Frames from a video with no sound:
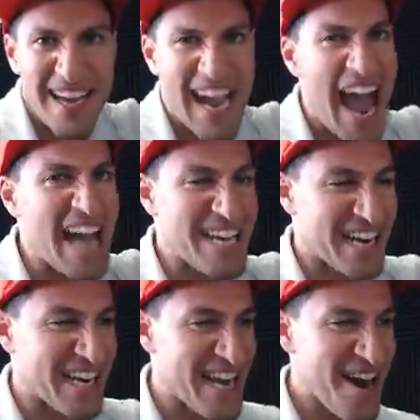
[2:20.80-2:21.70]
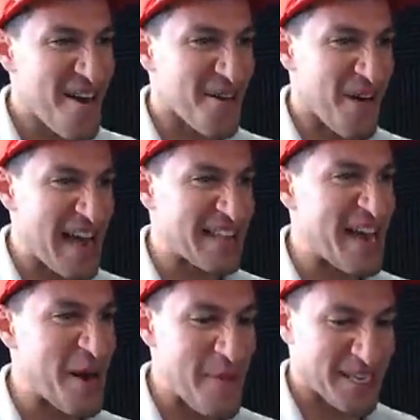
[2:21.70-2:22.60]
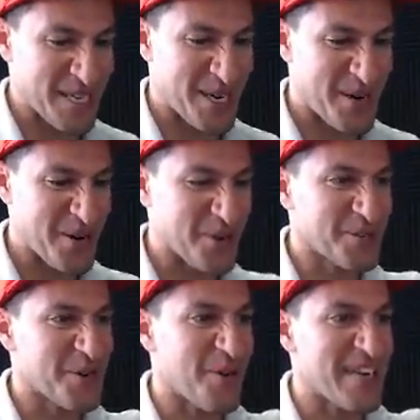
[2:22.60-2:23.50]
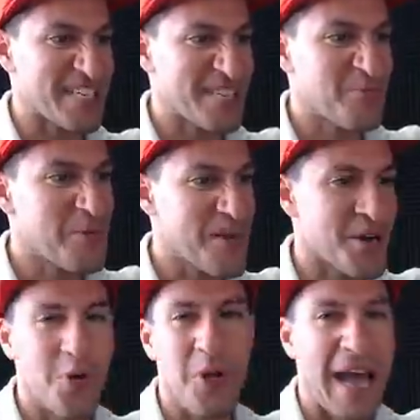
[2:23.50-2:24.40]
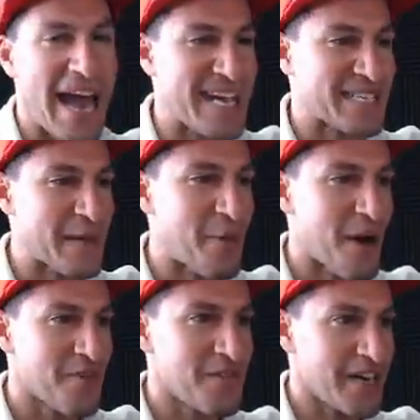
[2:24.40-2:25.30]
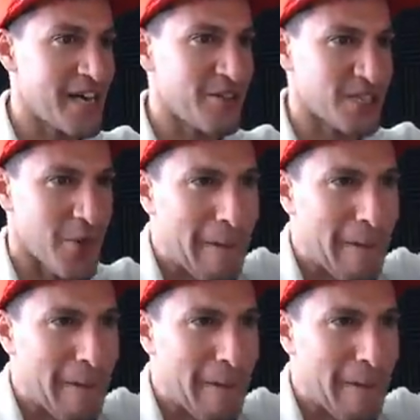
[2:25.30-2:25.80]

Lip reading: yeah, you can hear it right there. It makes a cool noise. This would be a cool ASMR video, just